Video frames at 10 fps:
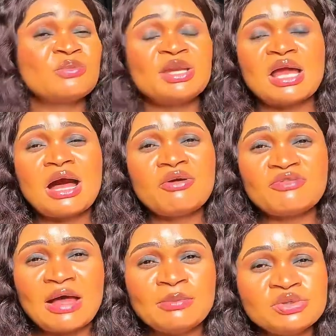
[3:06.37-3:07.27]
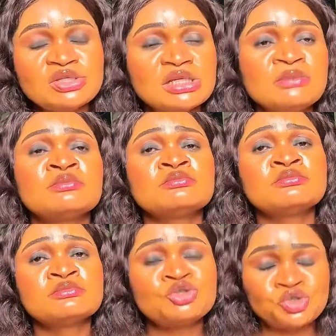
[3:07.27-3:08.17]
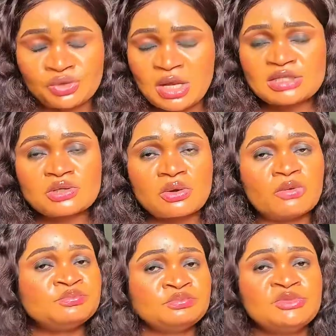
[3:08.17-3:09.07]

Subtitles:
Minia alpha arbutin sugar scrub.